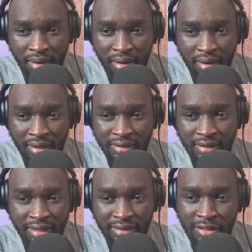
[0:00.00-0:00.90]

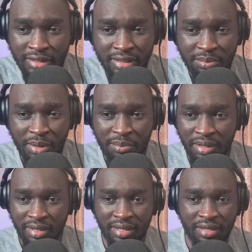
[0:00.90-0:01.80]
I don't
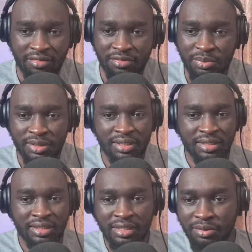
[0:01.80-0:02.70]
remember if
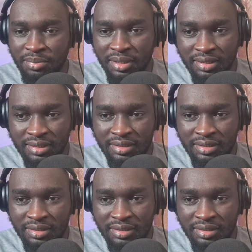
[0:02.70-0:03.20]
Pochettino beat